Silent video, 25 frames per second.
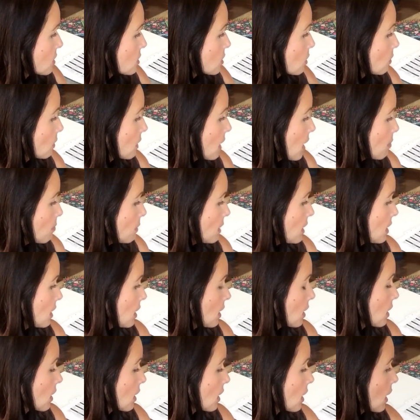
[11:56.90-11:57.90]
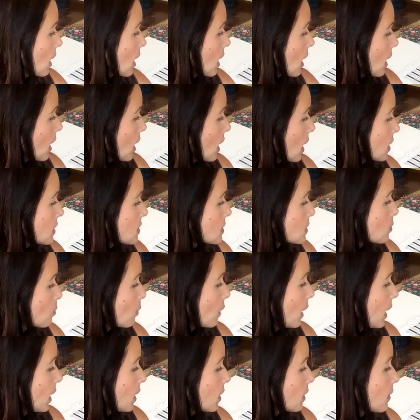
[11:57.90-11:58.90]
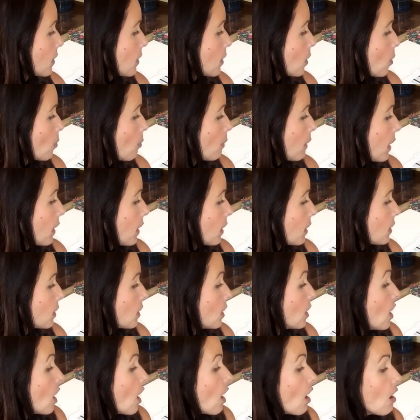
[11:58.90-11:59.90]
So let me explain a little bit.